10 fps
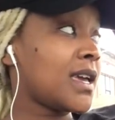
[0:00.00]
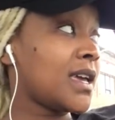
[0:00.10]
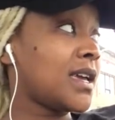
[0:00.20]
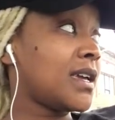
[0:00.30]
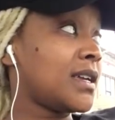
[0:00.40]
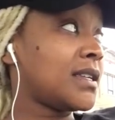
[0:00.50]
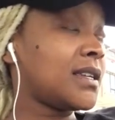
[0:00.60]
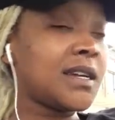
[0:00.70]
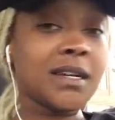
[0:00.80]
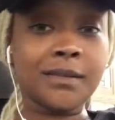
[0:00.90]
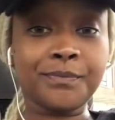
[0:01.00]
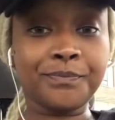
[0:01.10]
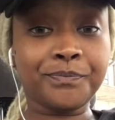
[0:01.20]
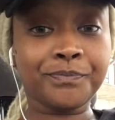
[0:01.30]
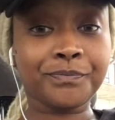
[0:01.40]
And, um,
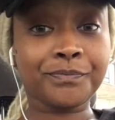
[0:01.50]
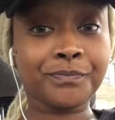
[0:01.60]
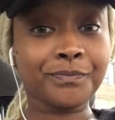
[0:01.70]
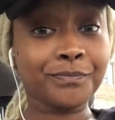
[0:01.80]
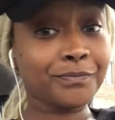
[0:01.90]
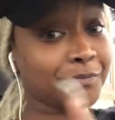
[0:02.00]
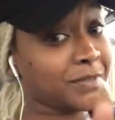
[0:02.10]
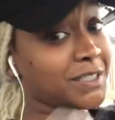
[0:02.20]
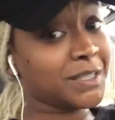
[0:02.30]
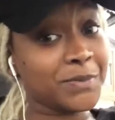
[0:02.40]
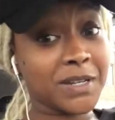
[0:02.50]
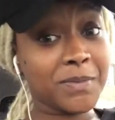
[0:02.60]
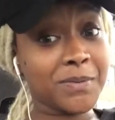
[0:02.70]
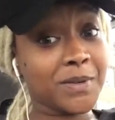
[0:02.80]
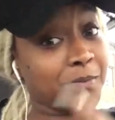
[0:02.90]
she's one of
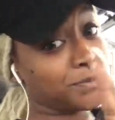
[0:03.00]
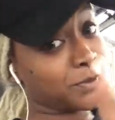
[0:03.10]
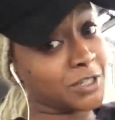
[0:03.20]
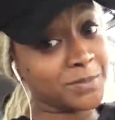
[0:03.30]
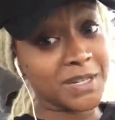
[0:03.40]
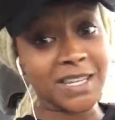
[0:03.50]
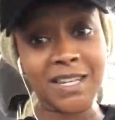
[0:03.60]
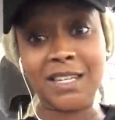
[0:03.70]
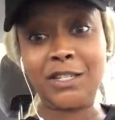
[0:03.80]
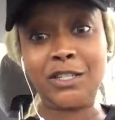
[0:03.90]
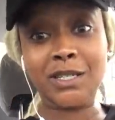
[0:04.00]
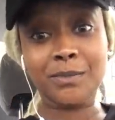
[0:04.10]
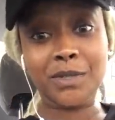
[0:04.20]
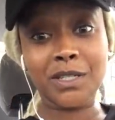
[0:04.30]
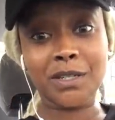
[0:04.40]
the people that pushed me to get in this gym.